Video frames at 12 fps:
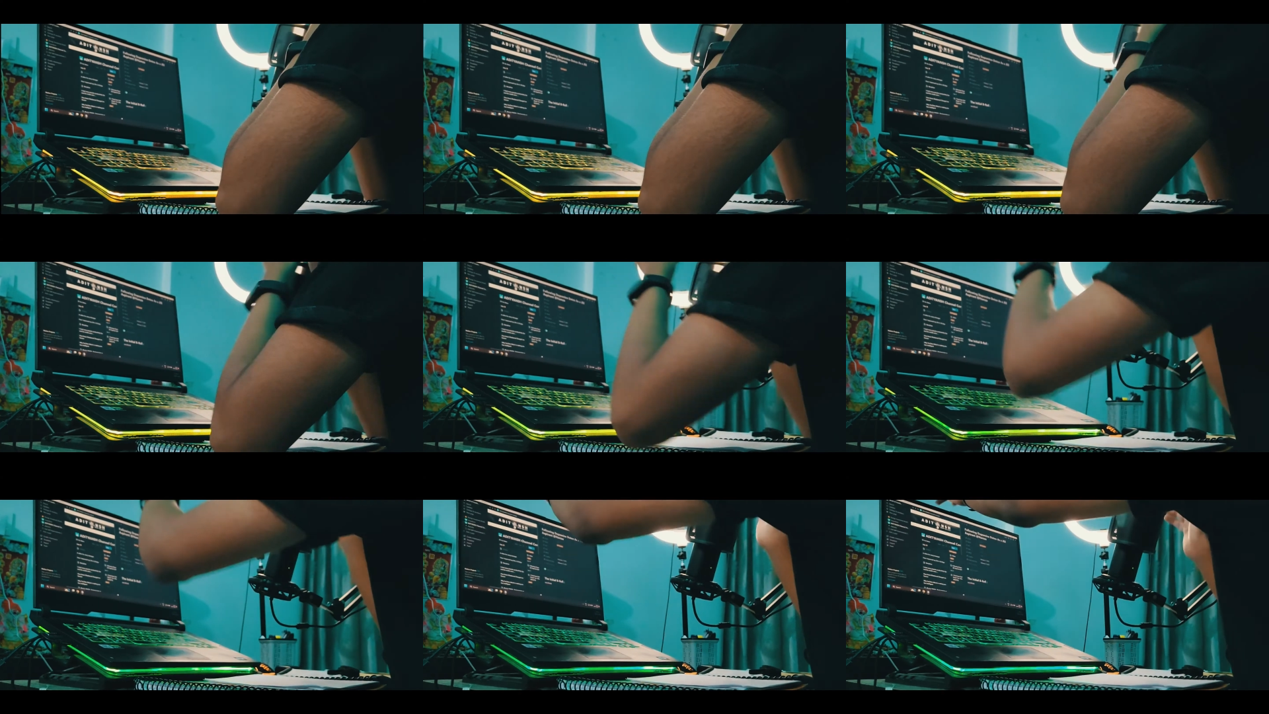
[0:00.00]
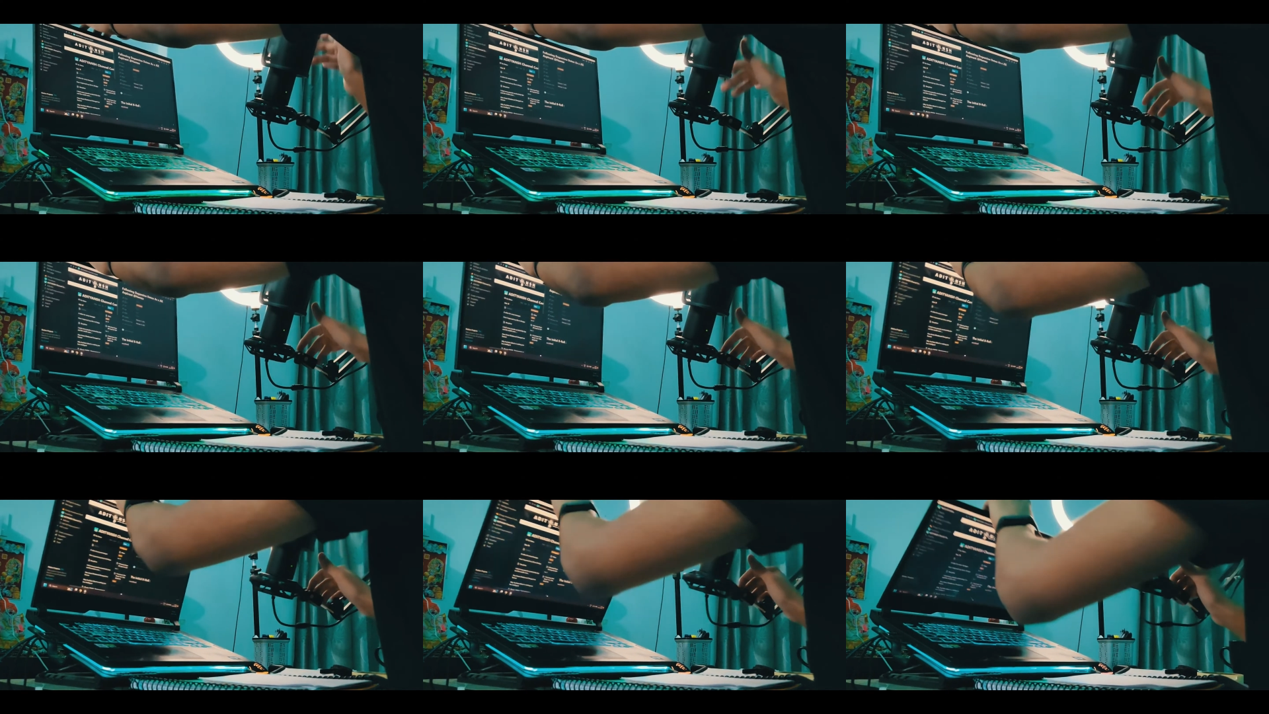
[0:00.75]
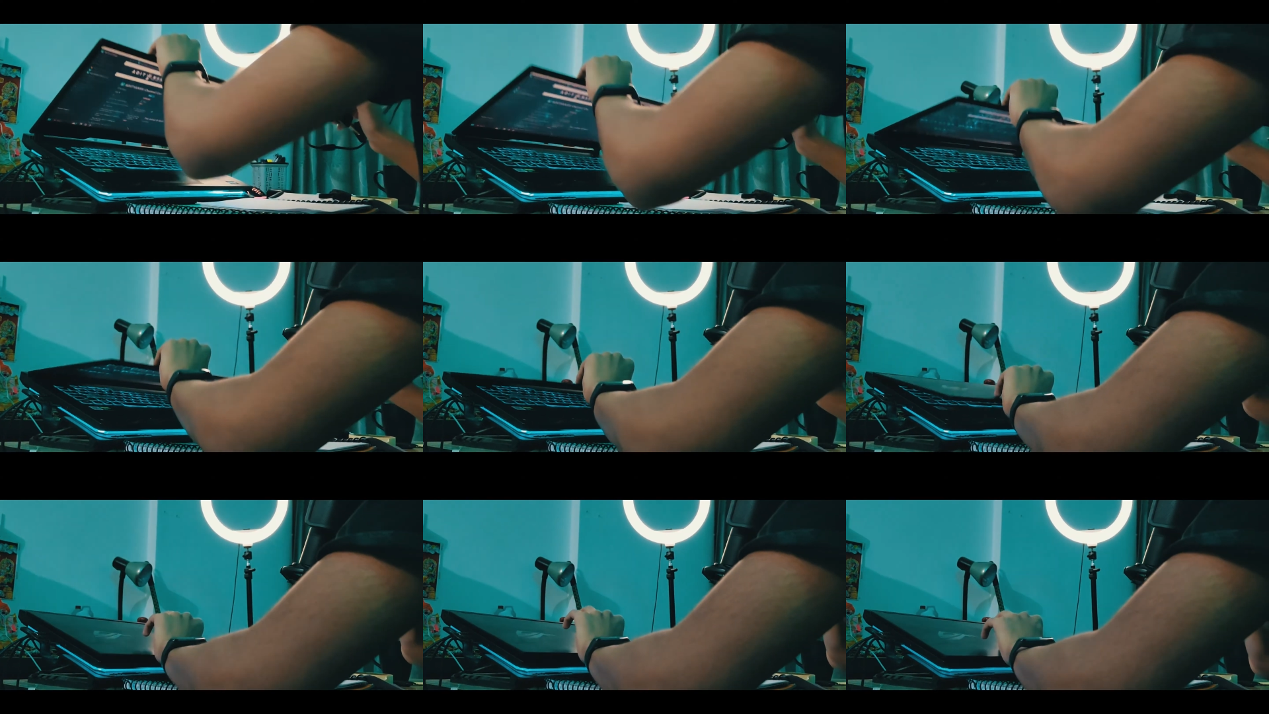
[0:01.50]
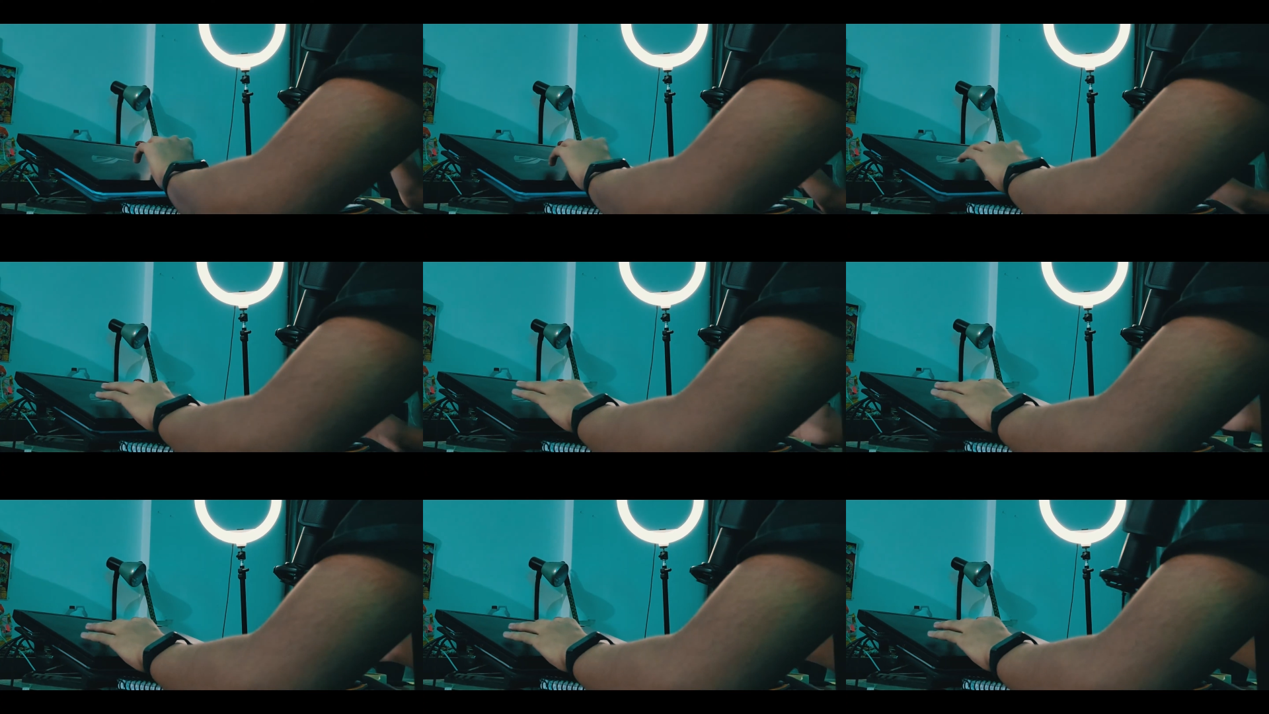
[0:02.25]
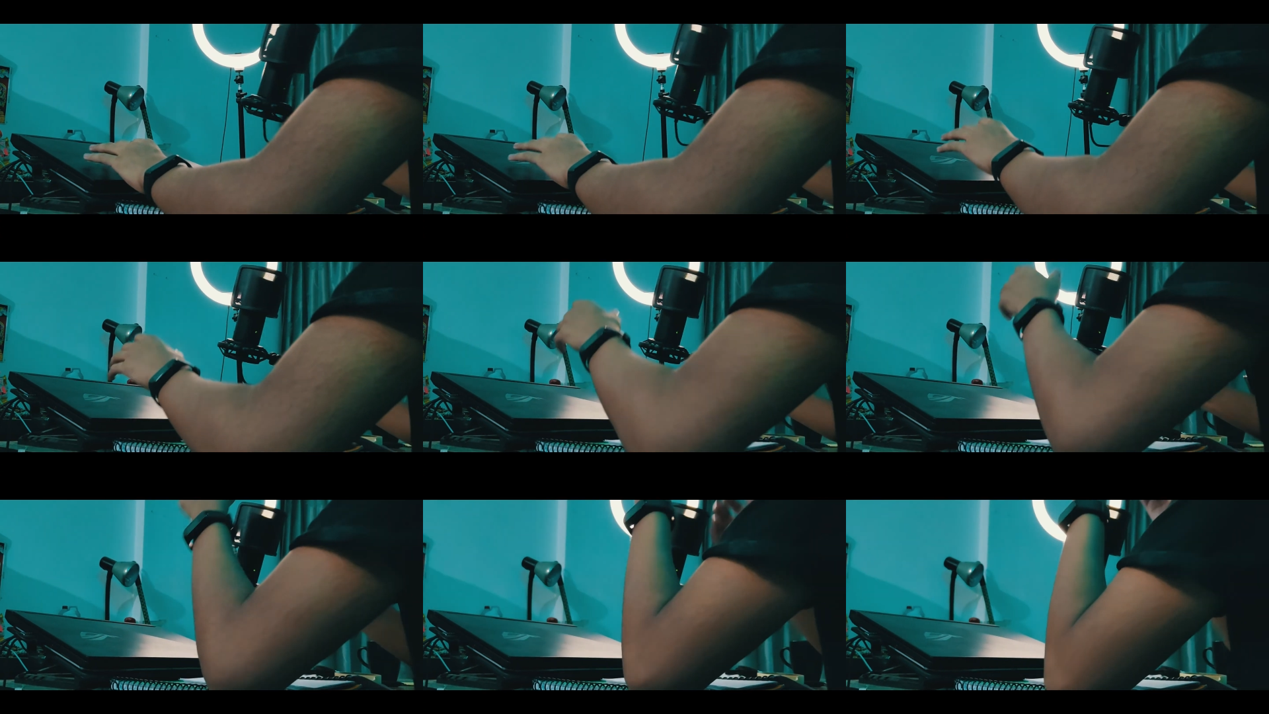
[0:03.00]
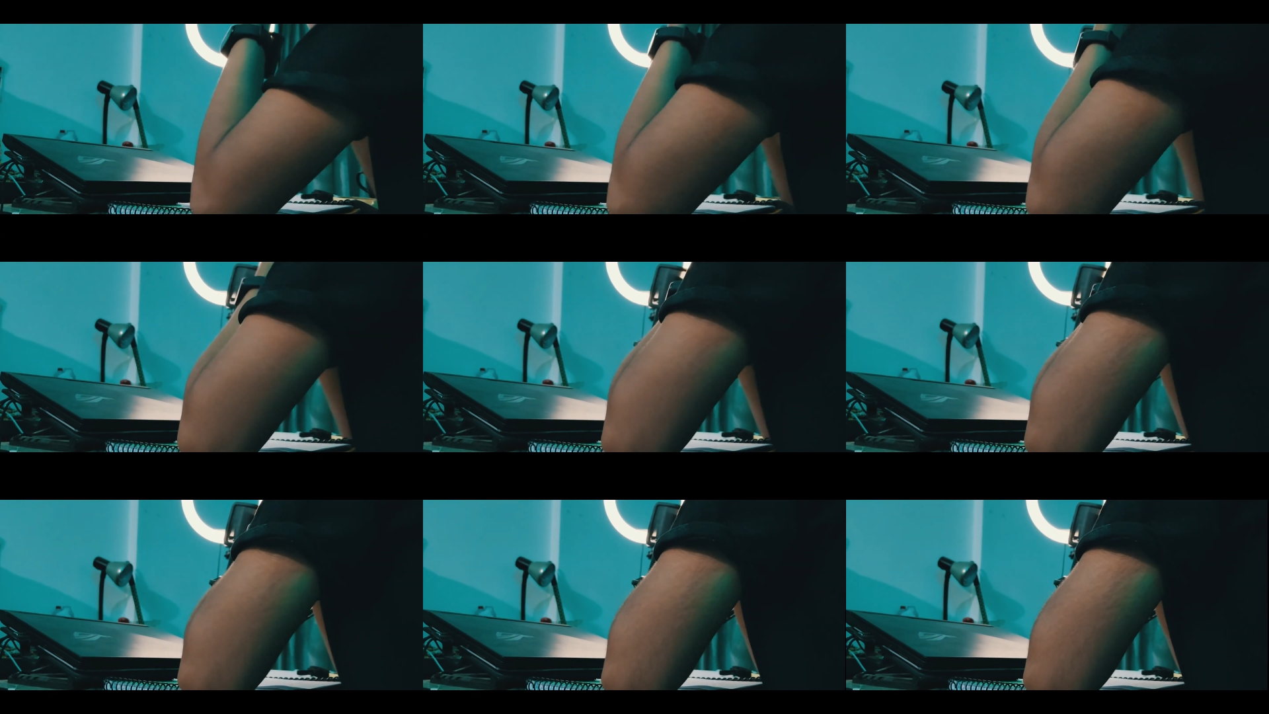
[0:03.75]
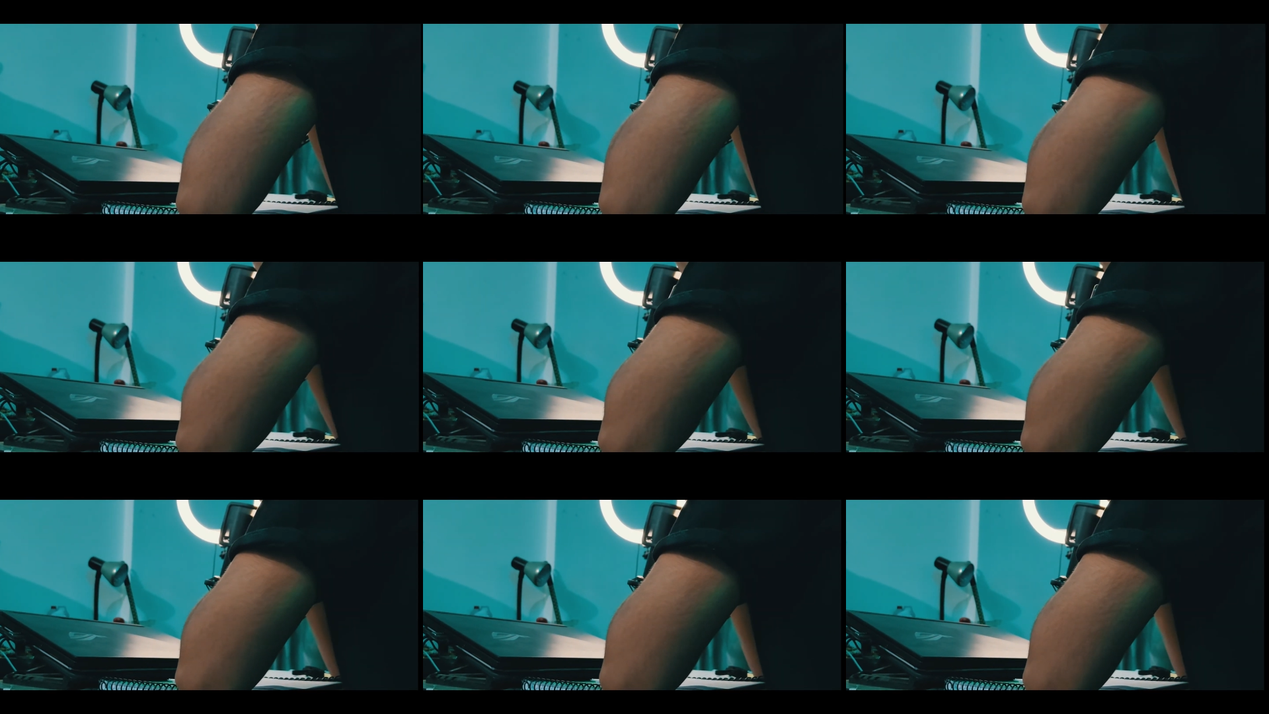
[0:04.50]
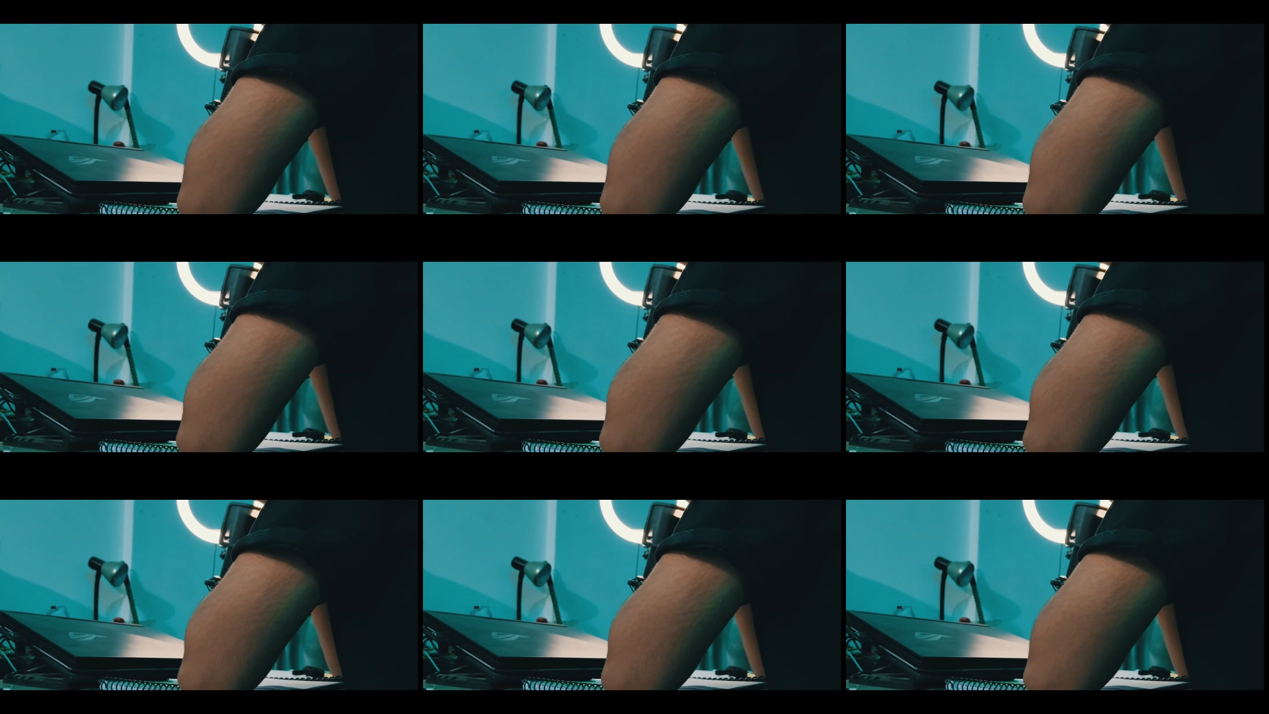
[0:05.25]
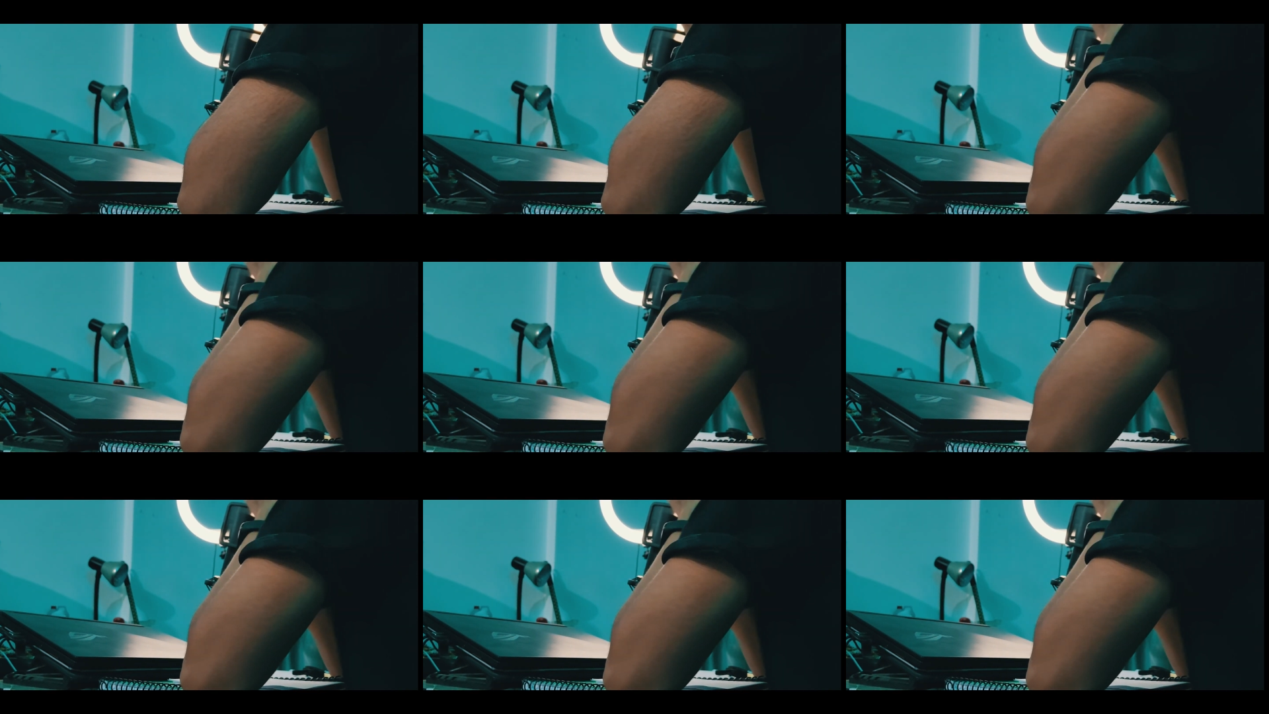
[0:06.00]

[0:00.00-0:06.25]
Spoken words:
(no speaker visible)